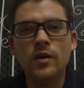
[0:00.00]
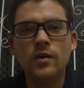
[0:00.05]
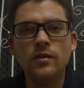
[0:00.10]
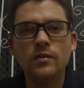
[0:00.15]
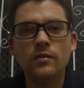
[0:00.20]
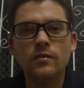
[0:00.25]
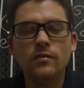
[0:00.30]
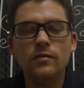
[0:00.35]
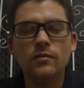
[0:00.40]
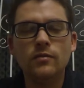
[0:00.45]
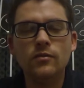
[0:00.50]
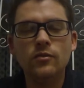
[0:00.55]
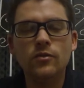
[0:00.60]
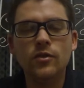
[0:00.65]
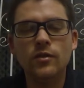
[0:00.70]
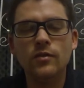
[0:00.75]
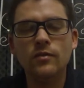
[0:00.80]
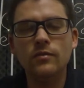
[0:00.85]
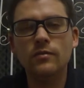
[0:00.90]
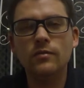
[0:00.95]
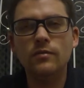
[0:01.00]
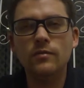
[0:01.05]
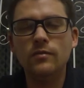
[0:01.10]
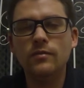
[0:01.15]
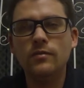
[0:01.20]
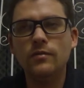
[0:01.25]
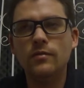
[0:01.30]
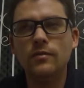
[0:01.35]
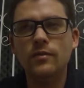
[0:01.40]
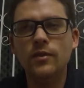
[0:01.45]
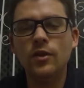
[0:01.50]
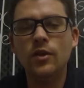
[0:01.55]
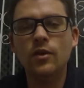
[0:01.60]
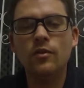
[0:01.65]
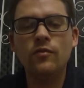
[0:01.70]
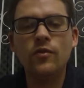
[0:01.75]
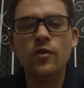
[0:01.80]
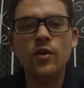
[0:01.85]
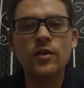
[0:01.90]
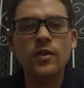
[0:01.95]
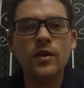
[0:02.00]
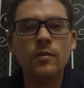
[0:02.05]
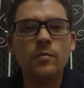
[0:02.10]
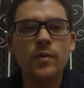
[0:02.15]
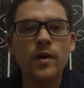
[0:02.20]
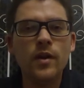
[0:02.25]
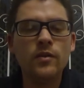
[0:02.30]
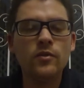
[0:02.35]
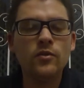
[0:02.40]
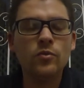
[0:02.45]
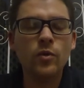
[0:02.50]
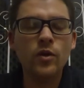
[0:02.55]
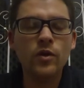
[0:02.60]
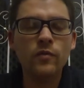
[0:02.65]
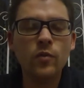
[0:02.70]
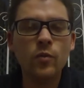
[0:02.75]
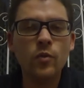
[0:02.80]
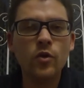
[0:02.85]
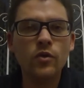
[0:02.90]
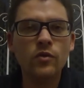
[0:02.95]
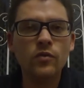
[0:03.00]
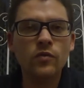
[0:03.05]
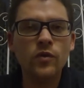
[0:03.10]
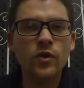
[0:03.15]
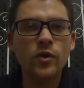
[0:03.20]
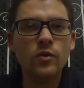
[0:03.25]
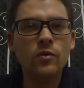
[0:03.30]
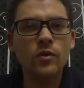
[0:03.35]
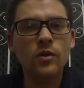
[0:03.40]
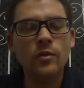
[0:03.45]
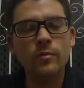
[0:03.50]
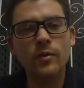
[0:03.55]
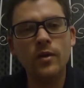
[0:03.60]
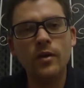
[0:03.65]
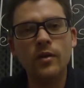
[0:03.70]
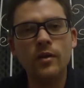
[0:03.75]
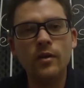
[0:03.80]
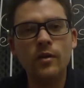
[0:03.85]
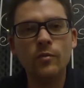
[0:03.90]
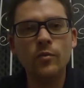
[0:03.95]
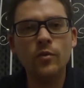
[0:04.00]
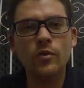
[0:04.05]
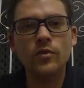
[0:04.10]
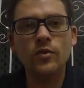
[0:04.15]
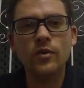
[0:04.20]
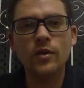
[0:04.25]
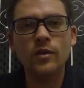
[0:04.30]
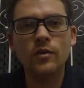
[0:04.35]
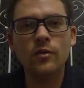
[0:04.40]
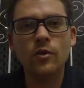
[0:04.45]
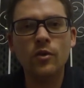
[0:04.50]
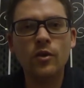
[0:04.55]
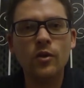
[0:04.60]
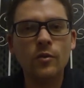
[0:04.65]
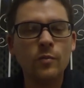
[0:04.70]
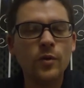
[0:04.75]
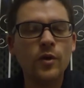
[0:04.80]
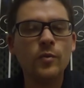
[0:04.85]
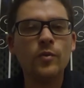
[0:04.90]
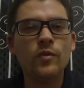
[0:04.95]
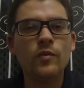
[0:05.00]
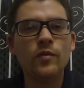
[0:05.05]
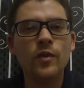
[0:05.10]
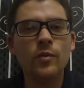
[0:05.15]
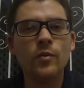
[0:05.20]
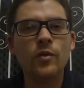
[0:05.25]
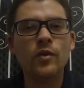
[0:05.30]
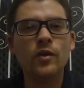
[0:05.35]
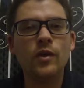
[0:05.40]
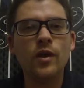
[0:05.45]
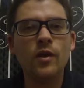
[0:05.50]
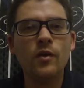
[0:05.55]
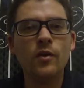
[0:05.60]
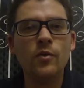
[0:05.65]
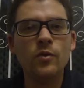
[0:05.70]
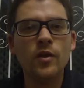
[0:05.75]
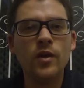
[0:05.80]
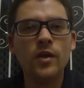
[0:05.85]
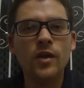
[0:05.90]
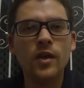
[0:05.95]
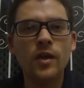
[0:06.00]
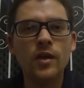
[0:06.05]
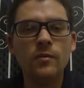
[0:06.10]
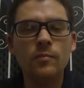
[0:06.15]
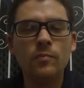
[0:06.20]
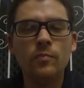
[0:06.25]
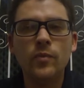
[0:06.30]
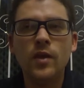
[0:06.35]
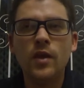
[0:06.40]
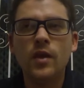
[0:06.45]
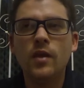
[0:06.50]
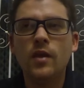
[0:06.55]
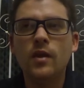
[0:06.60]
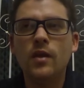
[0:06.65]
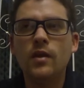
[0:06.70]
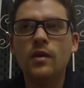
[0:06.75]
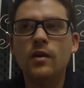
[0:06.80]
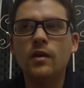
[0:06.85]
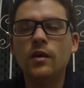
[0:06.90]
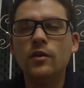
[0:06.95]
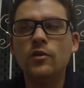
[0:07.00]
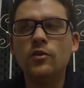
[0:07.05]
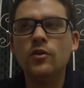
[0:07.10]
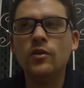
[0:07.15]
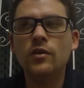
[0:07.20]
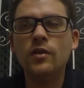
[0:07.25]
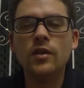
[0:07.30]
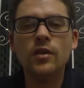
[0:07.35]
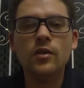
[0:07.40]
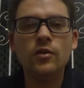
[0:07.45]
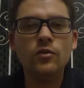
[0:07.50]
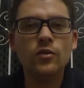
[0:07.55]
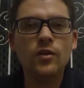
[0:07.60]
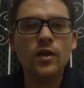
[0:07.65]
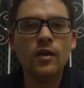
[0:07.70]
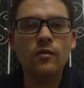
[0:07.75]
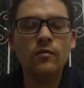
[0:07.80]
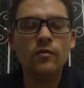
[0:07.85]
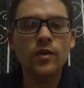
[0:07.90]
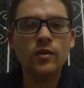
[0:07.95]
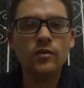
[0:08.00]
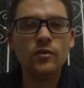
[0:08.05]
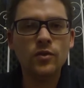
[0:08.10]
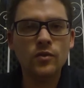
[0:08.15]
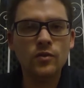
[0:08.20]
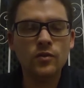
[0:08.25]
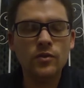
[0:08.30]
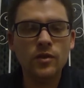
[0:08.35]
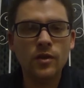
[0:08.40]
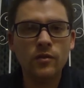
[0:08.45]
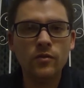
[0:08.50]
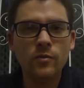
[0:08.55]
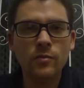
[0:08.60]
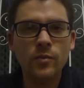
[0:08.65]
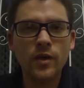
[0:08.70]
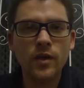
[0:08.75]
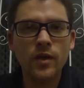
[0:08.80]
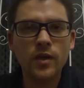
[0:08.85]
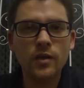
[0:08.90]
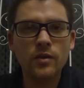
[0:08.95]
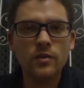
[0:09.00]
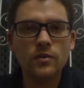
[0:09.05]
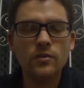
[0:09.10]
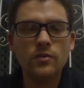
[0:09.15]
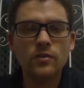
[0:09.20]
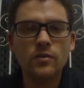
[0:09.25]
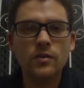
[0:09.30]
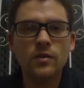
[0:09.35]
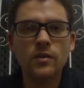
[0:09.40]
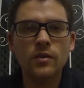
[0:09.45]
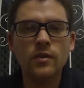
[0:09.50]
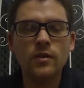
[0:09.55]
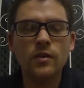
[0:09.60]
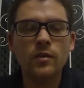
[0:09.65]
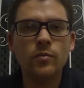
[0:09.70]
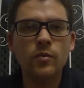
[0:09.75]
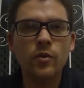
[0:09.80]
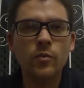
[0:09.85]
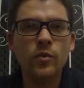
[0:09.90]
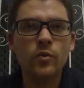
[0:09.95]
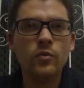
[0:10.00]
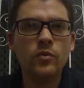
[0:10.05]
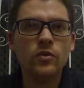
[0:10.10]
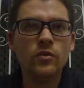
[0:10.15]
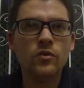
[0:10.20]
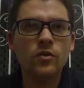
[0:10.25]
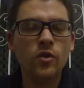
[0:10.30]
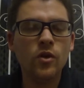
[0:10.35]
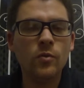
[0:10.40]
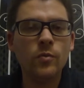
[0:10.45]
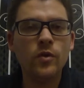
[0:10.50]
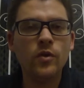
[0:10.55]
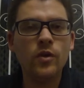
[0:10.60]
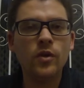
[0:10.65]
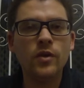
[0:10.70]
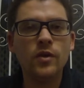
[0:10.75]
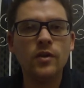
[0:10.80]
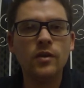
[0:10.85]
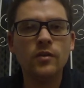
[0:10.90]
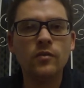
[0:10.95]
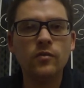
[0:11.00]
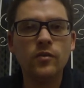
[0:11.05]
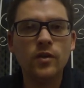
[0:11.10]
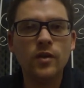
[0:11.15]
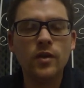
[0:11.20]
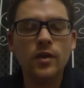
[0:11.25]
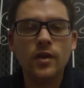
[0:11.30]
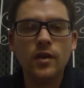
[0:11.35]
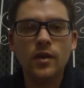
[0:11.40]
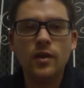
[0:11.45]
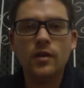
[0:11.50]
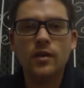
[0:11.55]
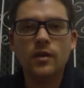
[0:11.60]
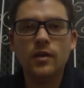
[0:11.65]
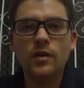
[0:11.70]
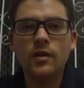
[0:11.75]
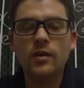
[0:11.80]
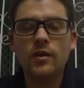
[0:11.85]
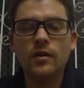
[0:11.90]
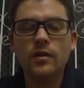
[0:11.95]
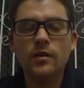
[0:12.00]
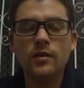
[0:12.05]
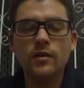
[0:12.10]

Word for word: it. So you got to find that balance, whatever works for you. I'm, you know, I'm not uh, knocking people if they want to carry all that gear. I certainly used to have that sort of stuff in my kits and there probably was a time when I could give uh,